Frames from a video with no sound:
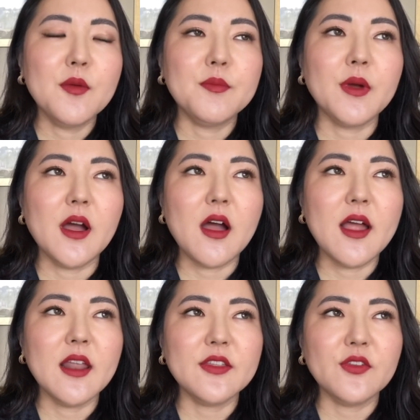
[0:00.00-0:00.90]
but I
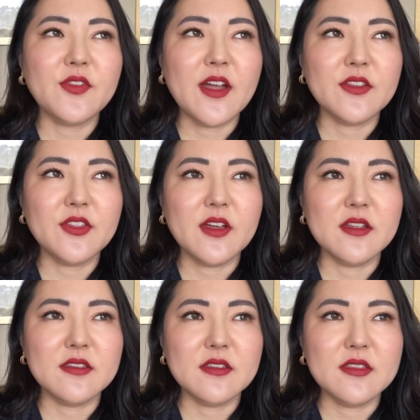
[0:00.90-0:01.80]
like the fact
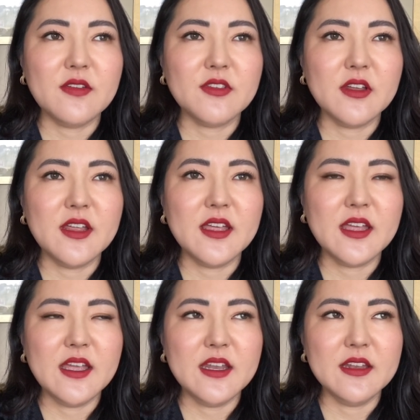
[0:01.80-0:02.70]
that they've done it
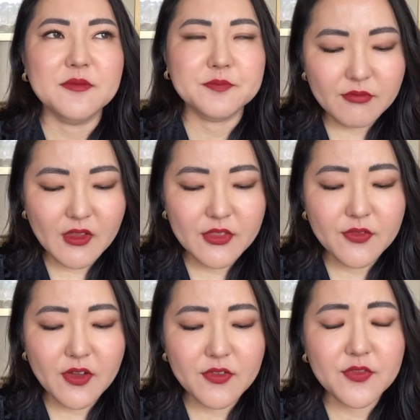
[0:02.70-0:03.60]
in the
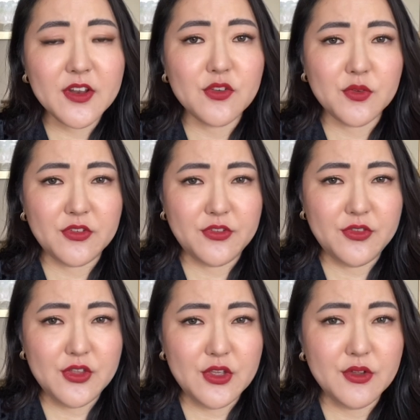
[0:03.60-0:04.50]
velvet finish, which is
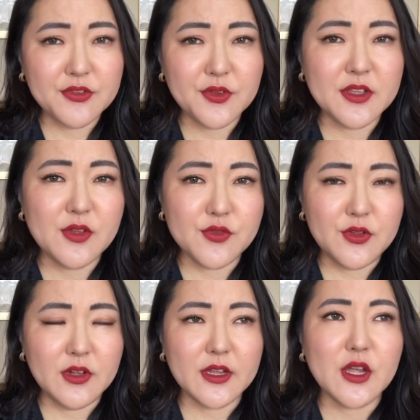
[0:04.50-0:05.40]
new, so it gives
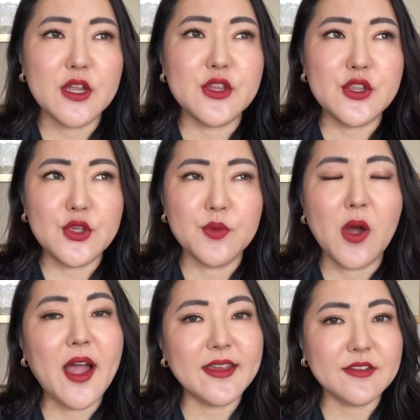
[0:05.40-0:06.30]
you like a new
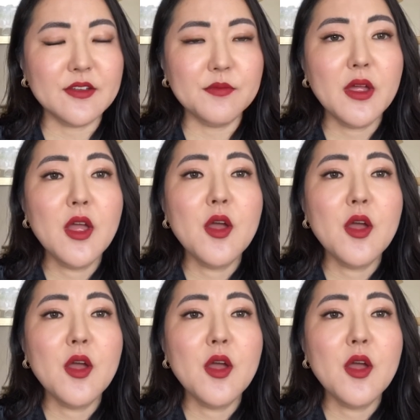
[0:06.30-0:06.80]
item,